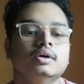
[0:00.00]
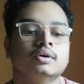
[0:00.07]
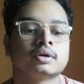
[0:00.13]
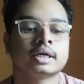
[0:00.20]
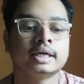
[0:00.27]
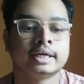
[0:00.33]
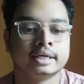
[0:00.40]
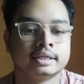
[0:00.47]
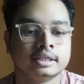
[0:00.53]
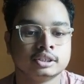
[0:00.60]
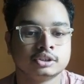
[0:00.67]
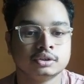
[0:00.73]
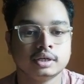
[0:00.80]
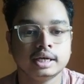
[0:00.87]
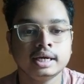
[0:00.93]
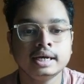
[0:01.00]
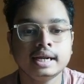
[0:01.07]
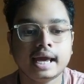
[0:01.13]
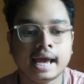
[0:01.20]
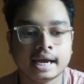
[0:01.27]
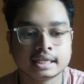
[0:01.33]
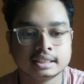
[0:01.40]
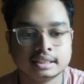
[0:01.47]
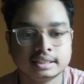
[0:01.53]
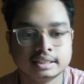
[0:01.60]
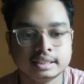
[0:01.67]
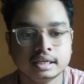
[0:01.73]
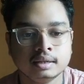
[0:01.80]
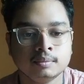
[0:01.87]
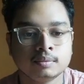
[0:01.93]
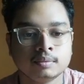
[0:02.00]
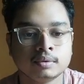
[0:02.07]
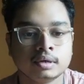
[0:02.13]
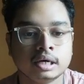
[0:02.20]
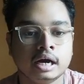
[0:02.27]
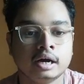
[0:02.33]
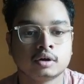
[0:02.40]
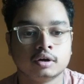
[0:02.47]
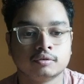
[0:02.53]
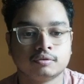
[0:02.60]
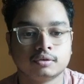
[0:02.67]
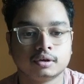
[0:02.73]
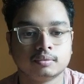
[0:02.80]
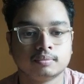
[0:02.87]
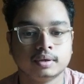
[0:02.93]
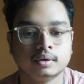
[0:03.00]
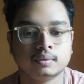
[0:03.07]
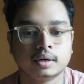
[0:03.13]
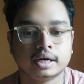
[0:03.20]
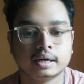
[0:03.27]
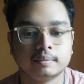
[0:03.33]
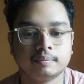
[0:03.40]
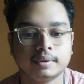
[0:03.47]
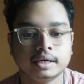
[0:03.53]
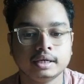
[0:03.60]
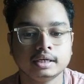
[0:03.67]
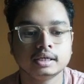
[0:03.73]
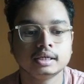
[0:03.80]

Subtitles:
Okay, so in axial conformer, what happened?